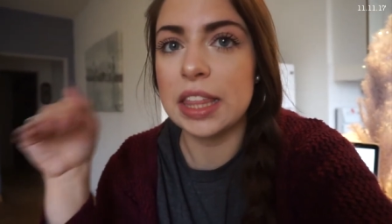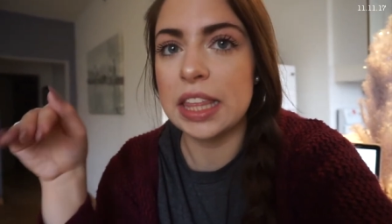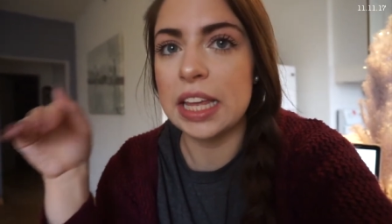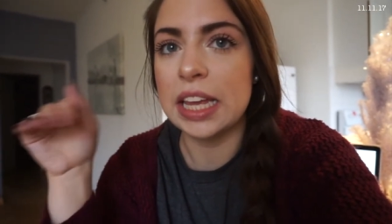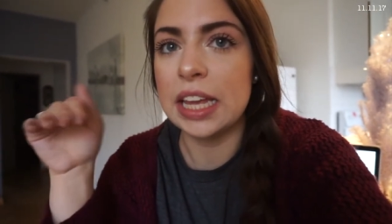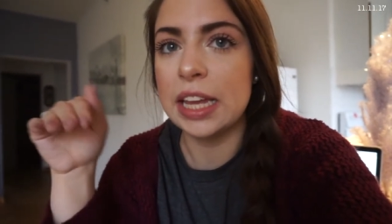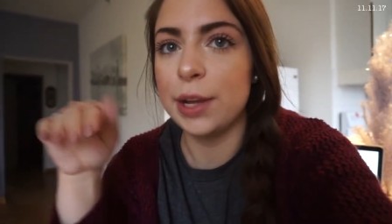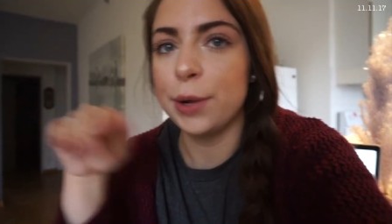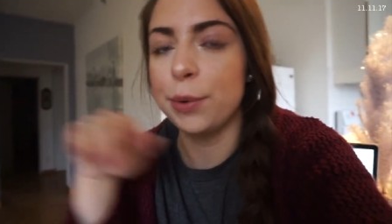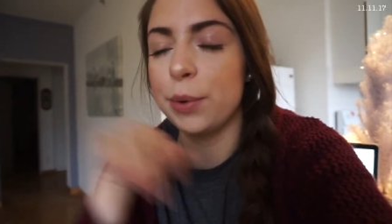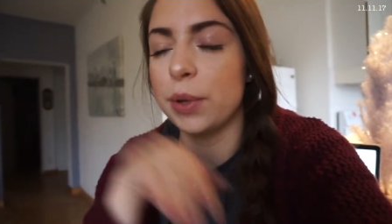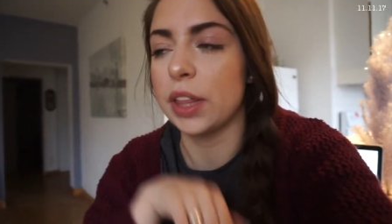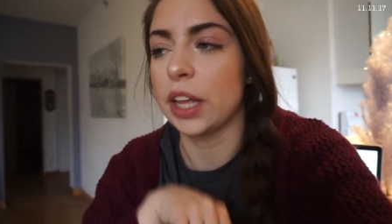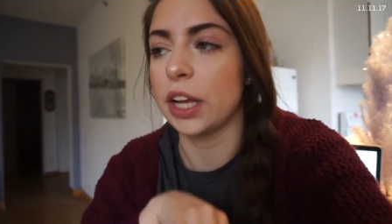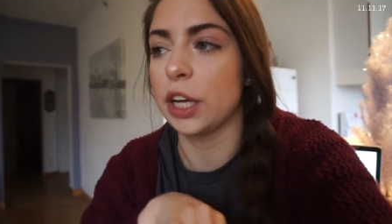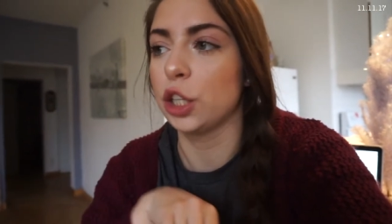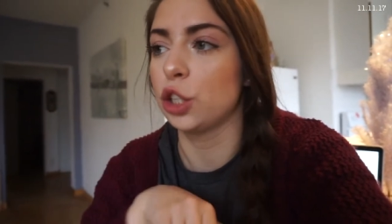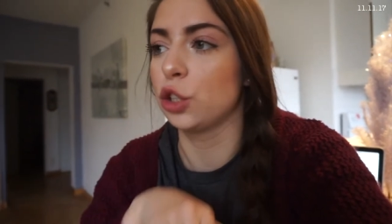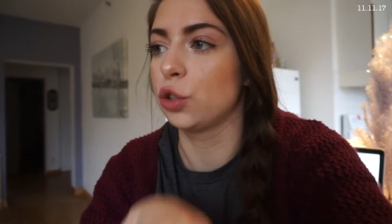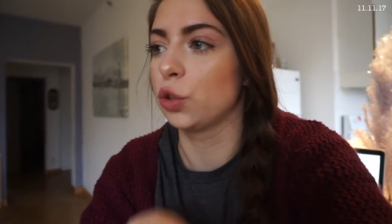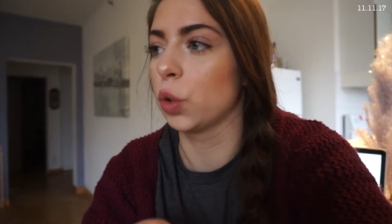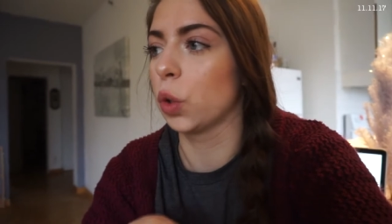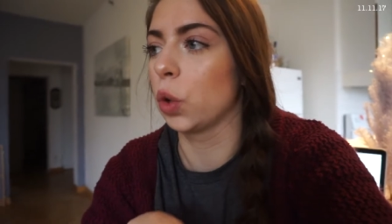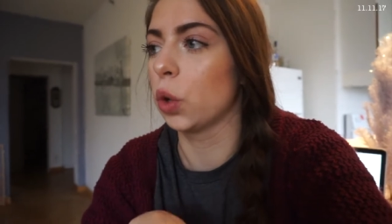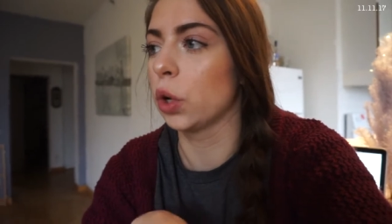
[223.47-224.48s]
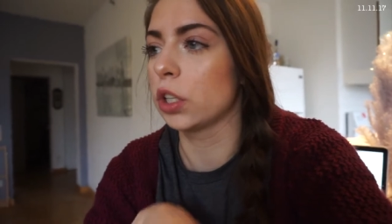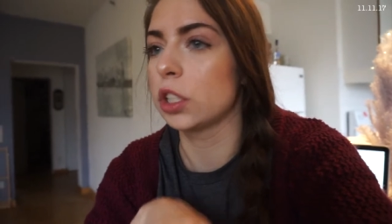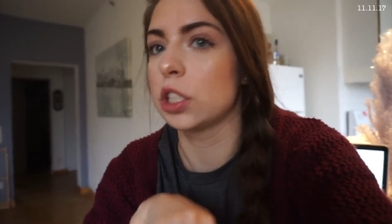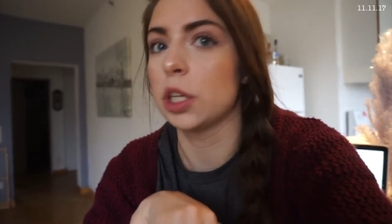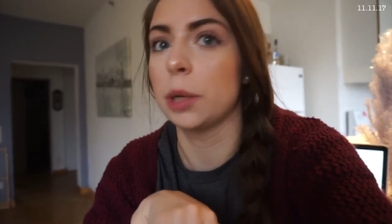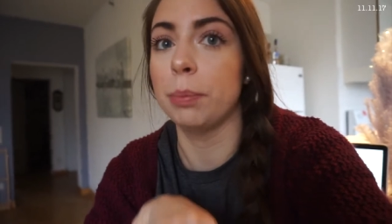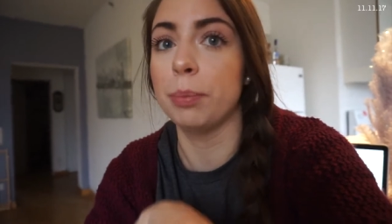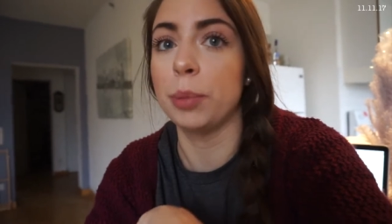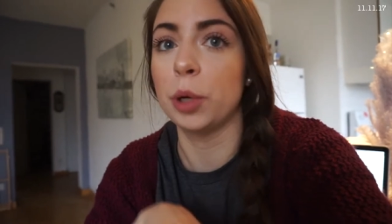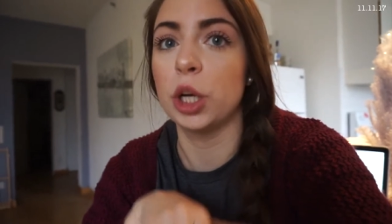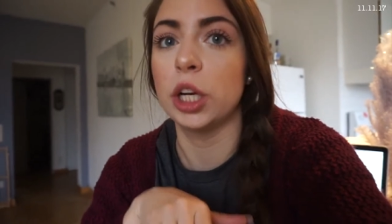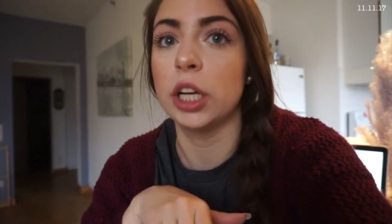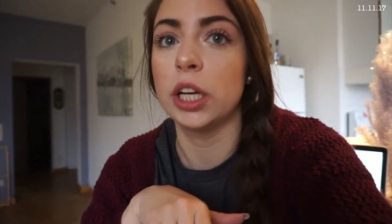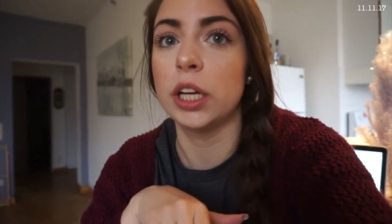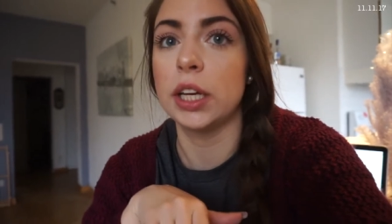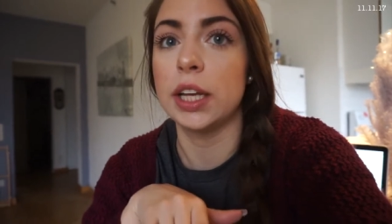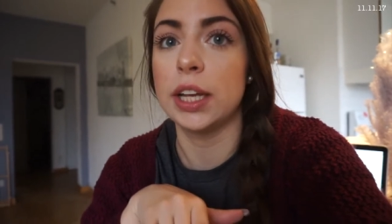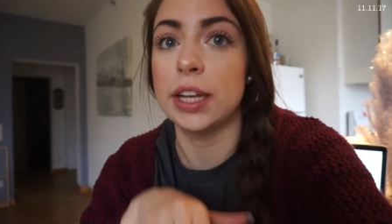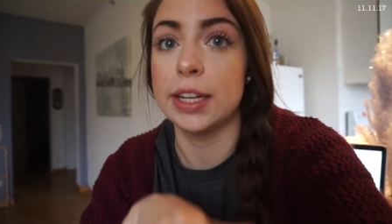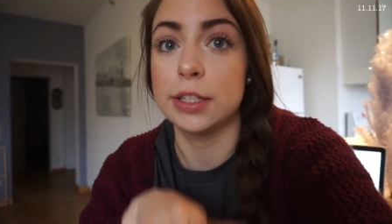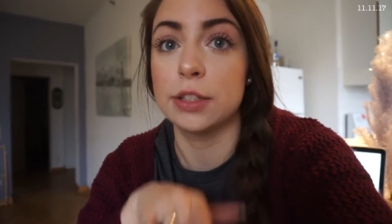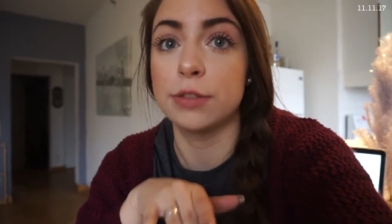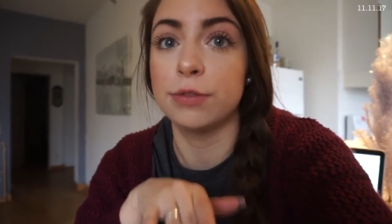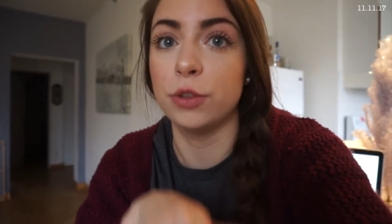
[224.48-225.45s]
thing with like a drawer to put
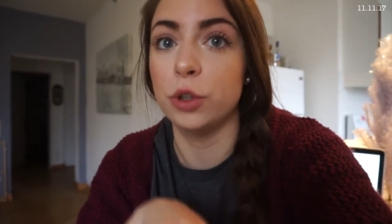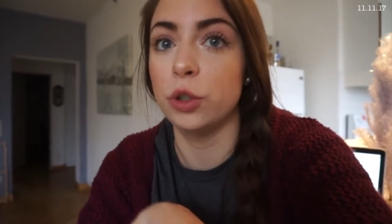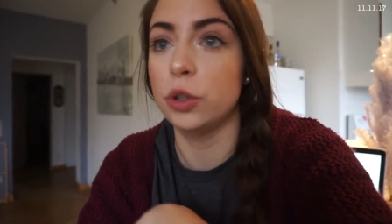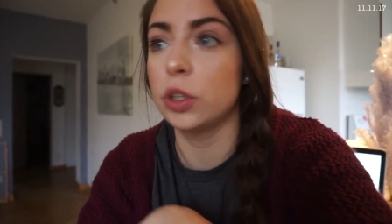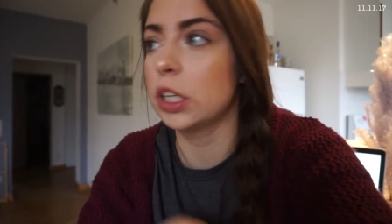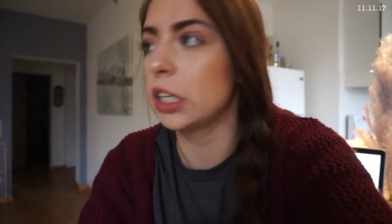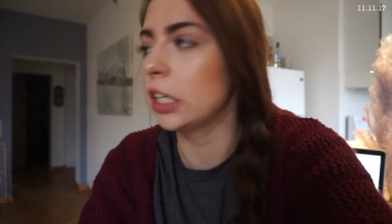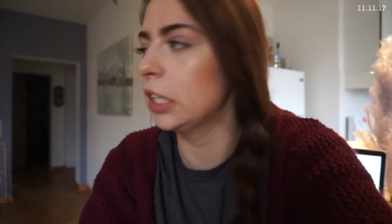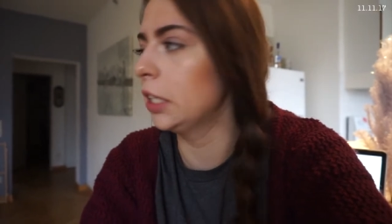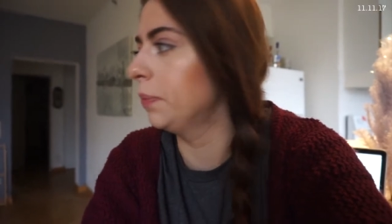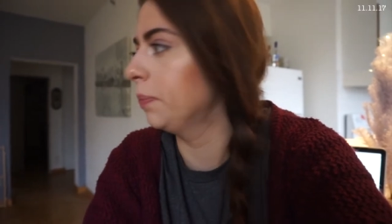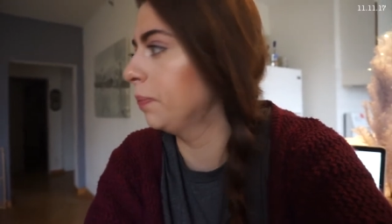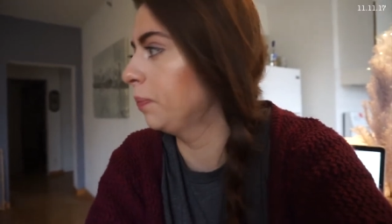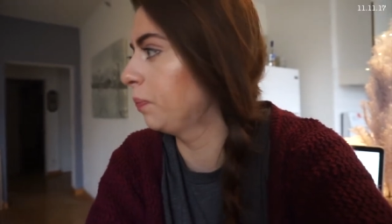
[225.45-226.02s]
his food in.